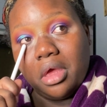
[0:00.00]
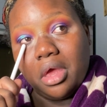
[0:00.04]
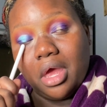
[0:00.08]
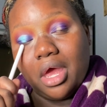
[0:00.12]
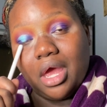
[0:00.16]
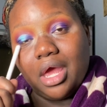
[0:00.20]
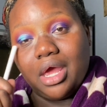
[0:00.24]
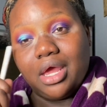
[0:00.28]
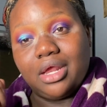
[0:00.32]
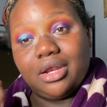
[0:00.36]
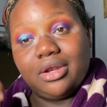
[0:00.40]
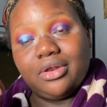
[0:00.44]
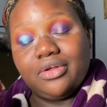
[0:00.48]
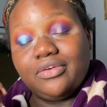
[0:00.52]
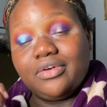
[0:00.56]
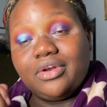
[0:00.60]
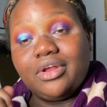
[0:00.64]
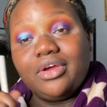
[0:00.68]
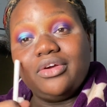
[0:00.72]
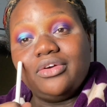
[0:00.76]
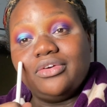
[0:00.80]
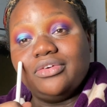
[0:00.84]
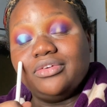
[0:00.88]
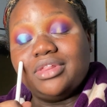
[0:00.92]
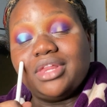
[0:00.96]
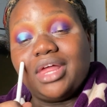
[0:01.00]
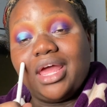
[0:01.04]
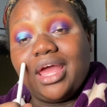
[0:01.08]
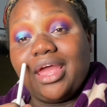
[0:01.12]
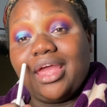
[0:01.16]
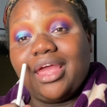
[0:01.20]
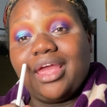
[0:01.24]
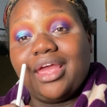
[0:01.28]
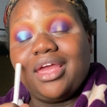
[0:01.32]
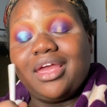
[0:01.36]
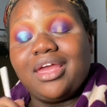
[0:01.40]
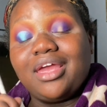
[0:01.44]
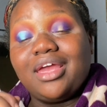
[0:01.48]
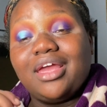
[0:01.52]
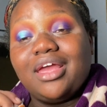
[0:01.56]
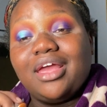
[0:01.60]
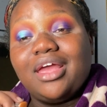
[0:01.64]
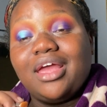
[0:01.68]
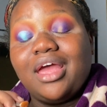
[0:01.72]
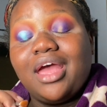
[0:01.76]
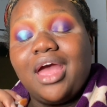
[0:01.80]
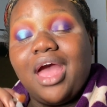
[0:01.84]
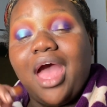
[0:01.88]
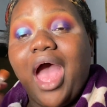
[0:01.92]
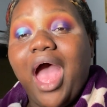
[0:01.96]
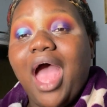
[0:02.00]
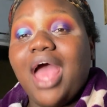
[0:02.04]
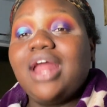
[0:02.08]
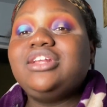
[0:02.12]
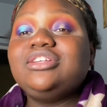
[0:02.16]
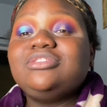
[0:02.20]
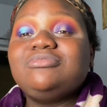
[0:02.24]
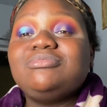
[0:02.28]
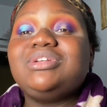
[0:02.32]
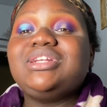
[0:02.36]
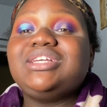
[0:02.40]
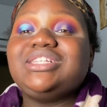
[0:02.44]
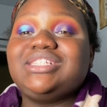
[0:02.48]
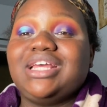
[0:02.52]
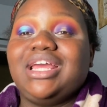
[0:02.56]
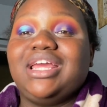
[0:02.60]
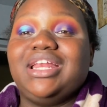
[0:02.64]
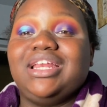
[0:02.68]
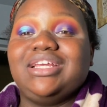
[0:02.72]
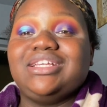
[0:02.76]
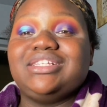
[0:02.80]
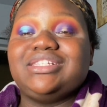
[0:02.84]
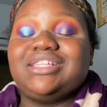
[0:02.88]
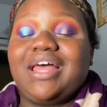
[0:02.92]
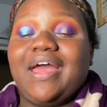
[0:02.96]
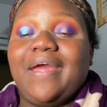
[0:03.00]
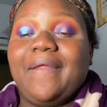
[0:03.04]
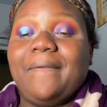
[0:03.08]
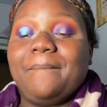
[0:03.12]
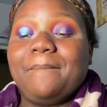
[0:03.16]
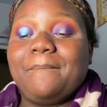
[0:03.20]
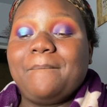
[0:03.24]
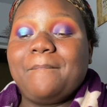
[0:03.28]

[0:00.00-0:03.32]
I don't know, like, I just want to say this, like,